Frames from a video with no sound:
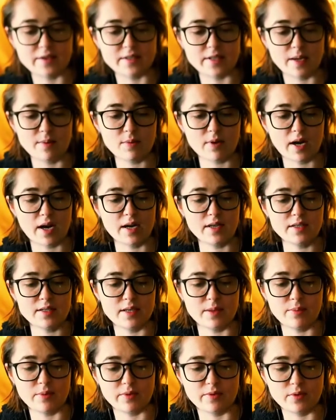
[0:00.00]
the same
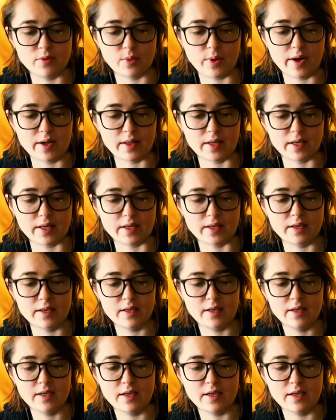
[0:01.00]
concept of dwelling